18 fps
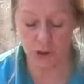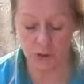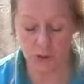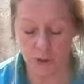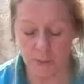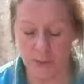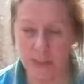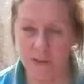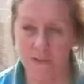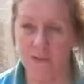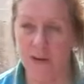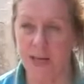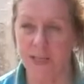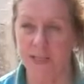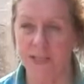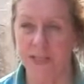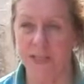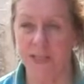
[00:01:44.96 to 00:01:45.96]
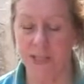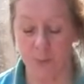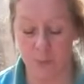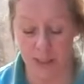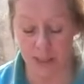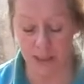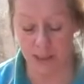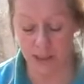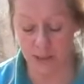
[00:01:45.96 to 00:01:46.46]
are growing the fastest, the
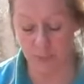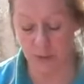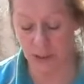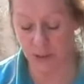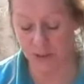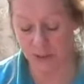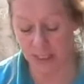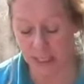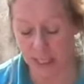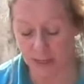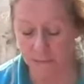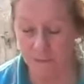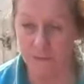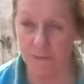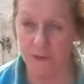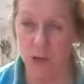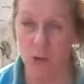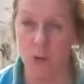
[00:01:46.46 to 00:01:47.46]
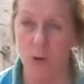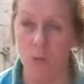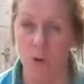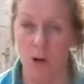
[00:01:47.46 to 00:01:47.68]
biggest, because they'll have fewer